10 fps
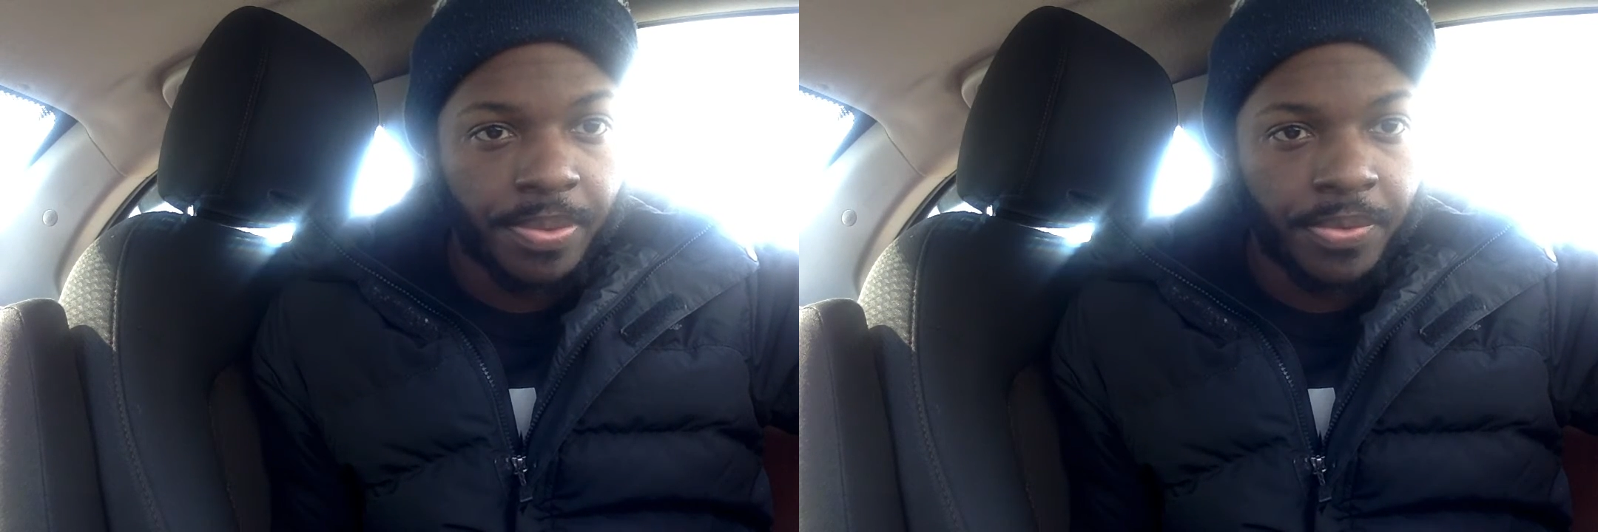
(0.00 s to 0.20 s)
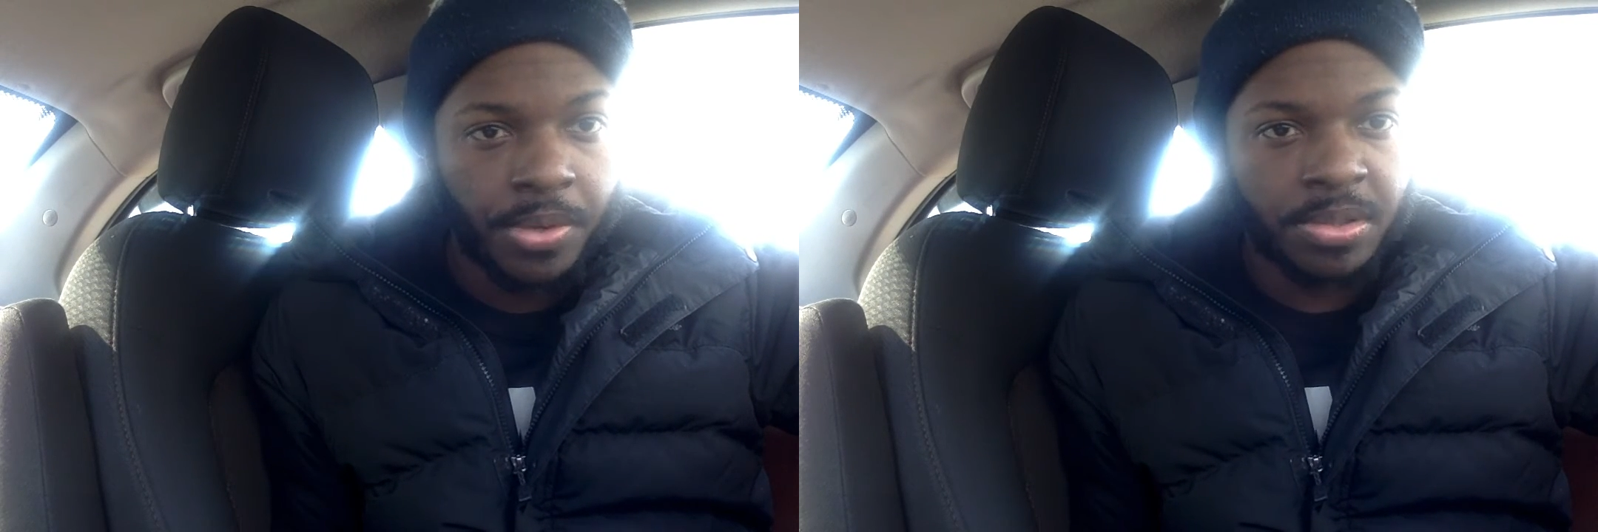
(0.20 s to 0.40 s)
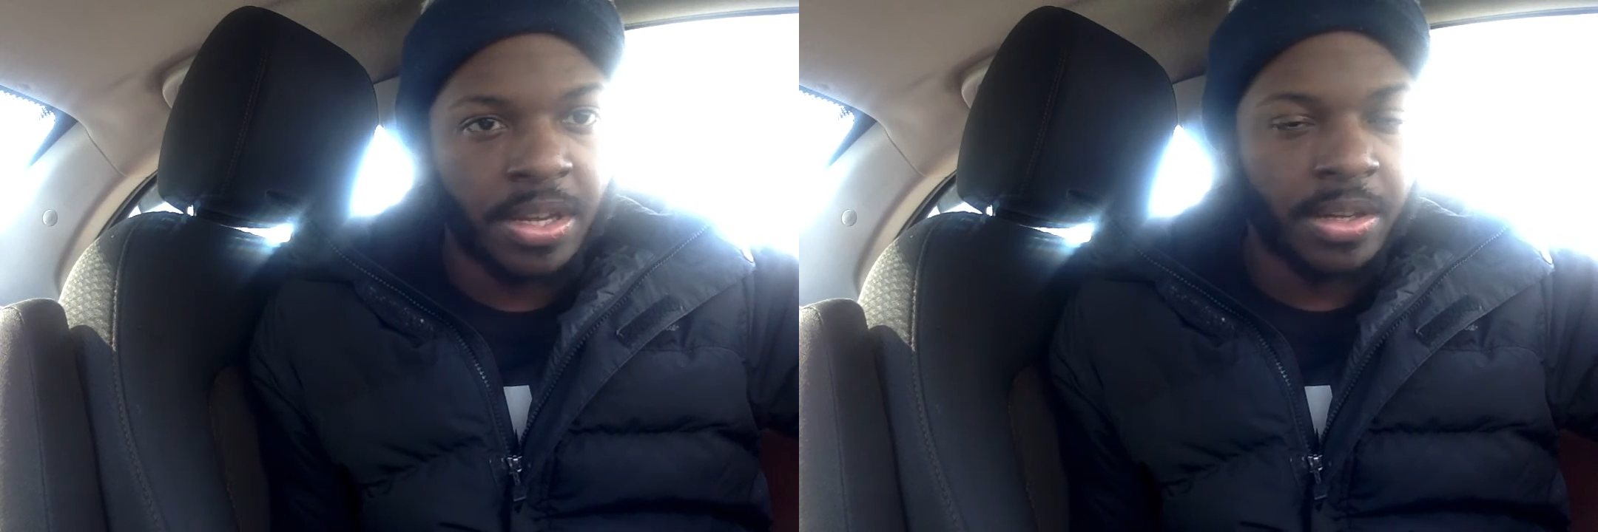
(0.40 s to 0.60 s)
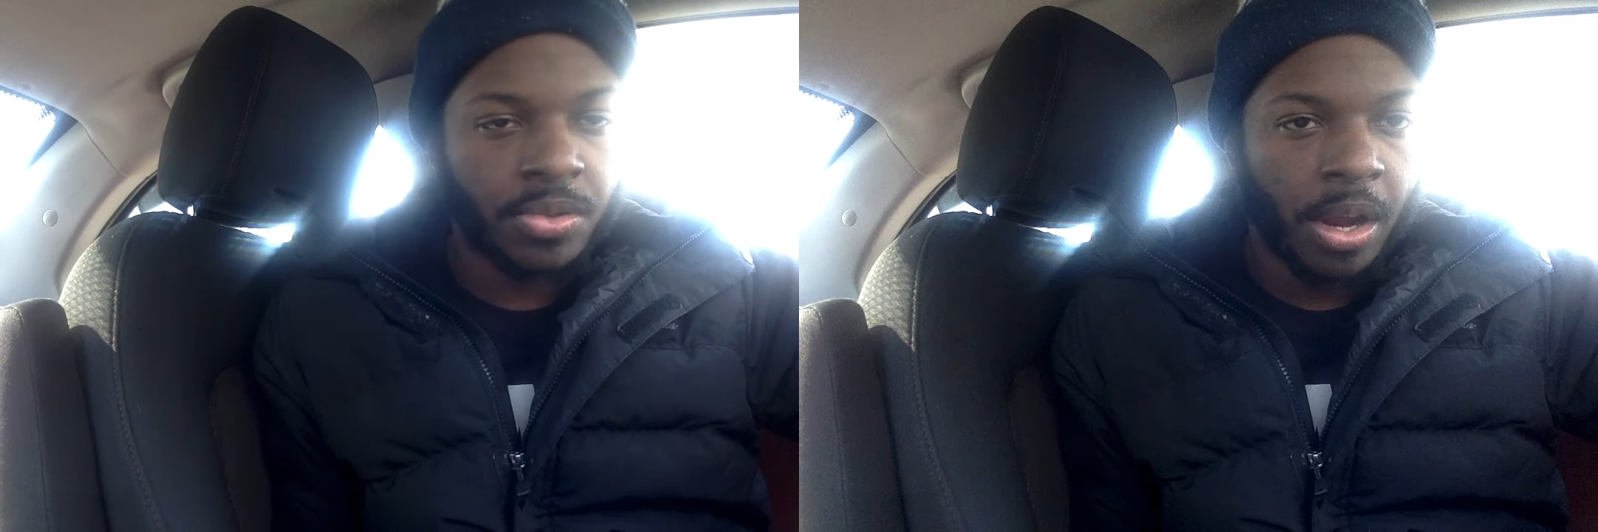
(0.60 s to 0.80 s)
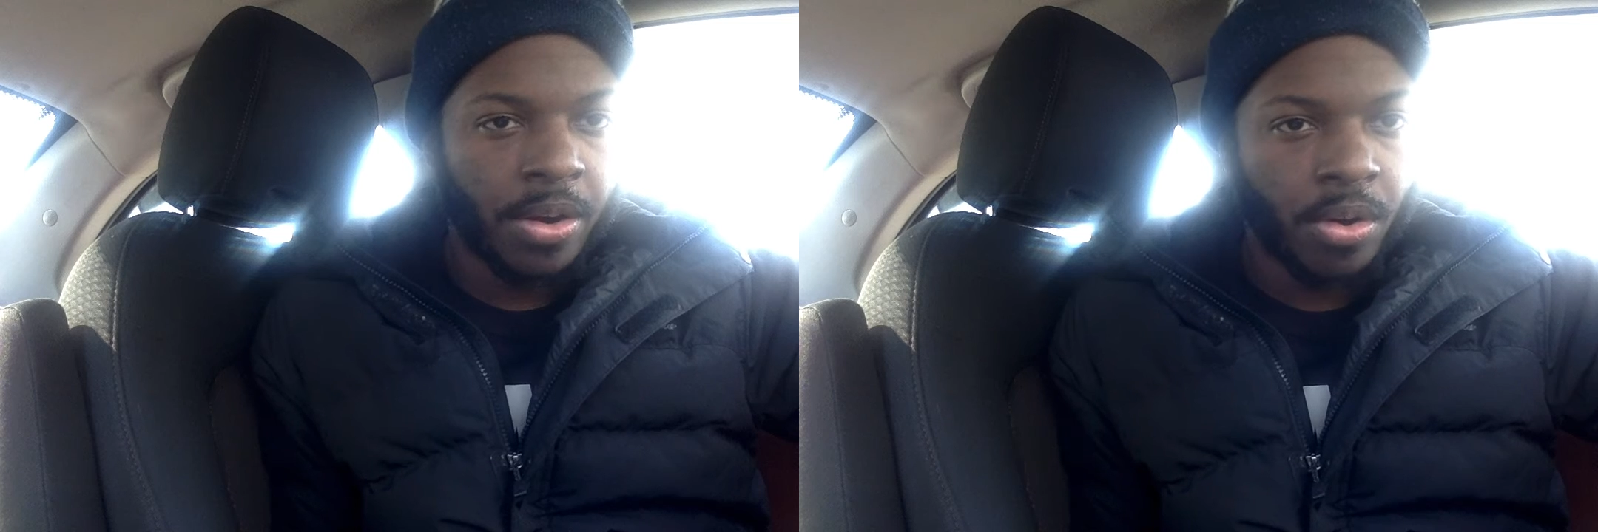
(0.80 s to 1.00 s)
for the sake
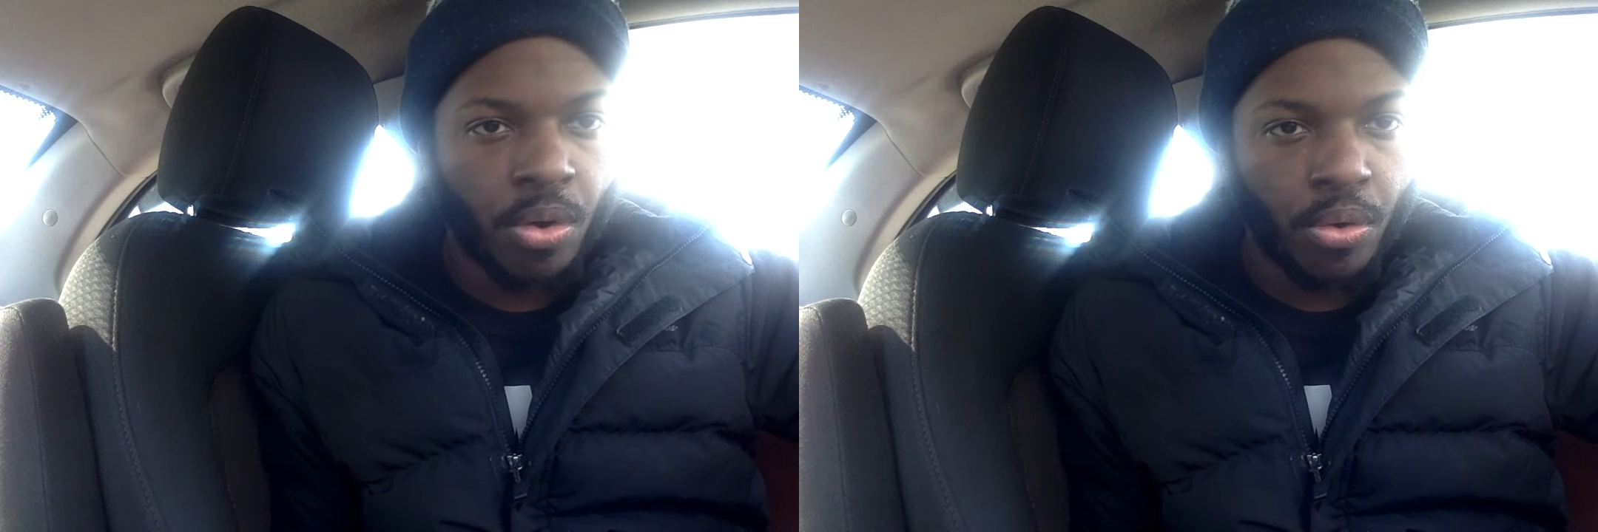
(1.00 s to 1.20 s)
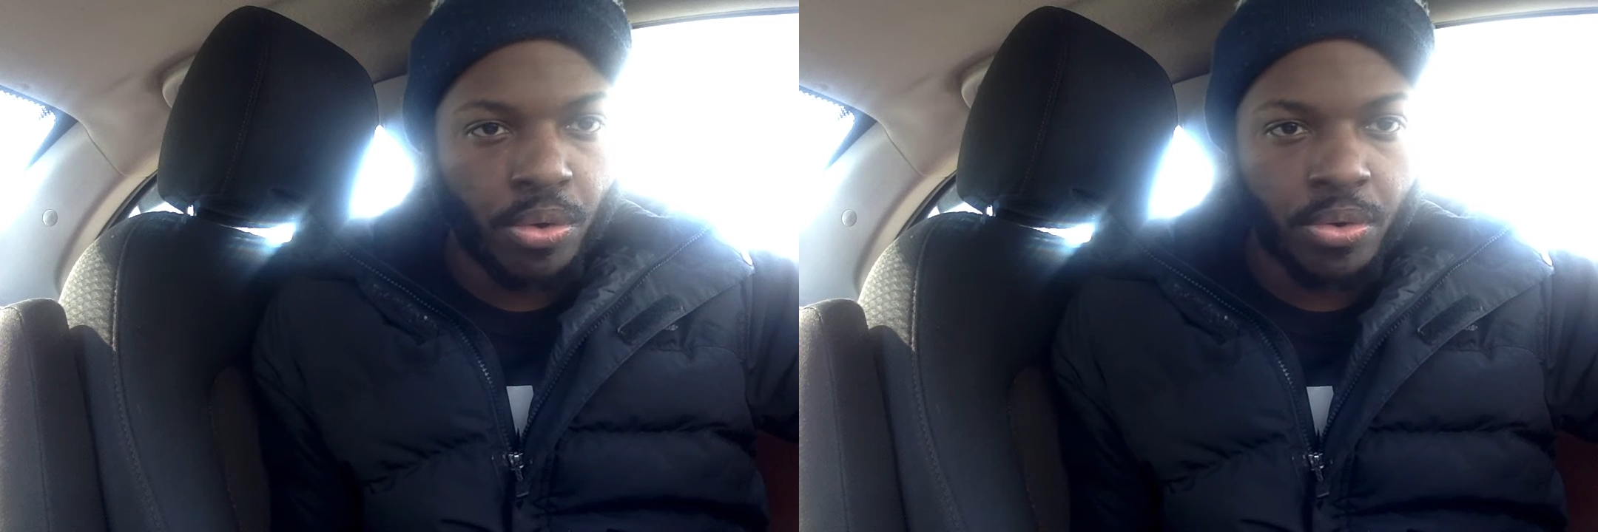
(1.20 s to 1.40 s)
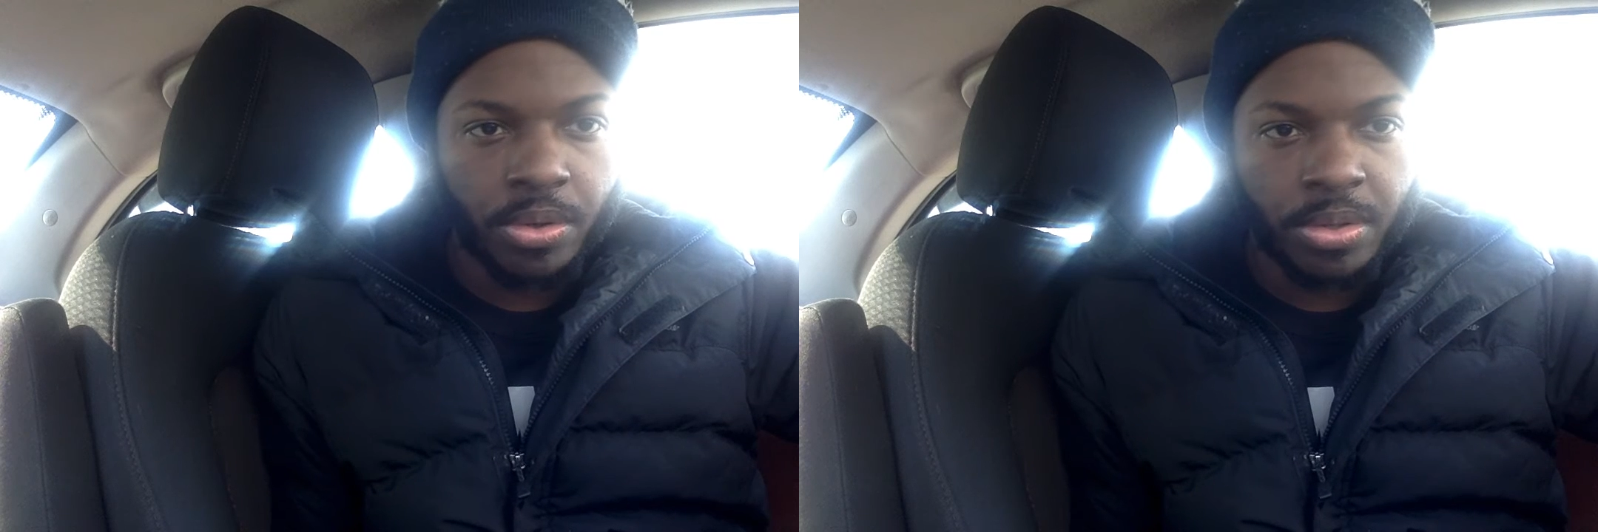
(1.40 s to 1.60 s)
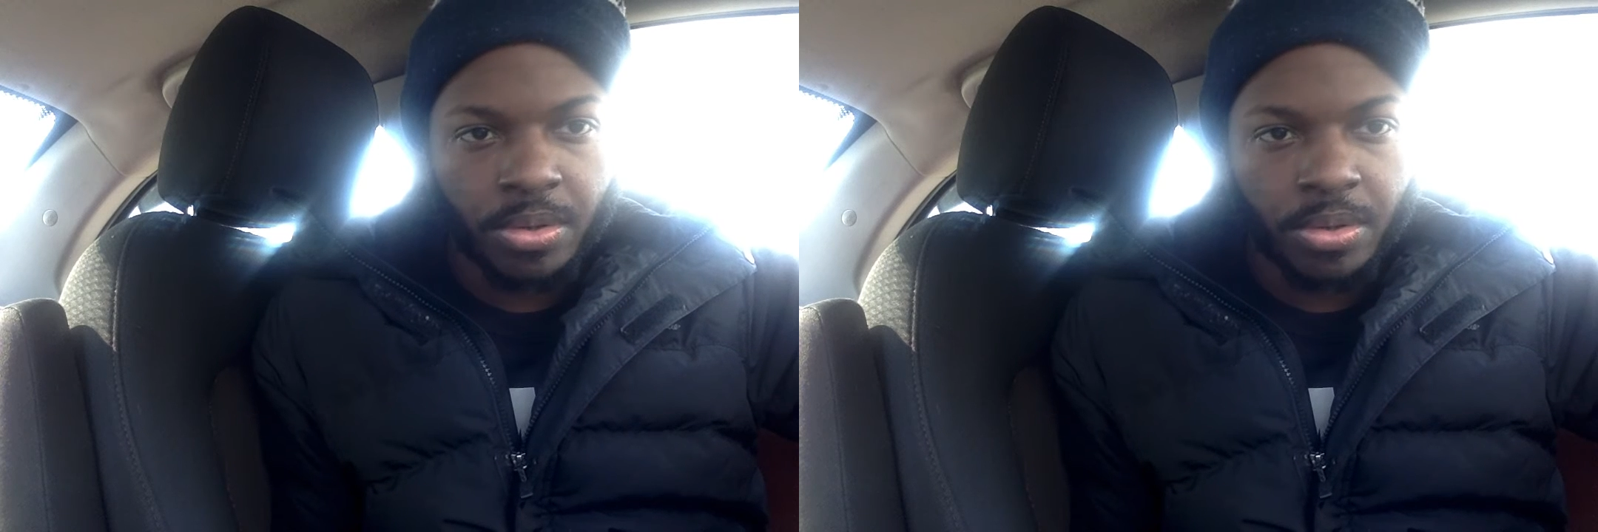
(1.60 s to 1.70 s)
of trying to hold on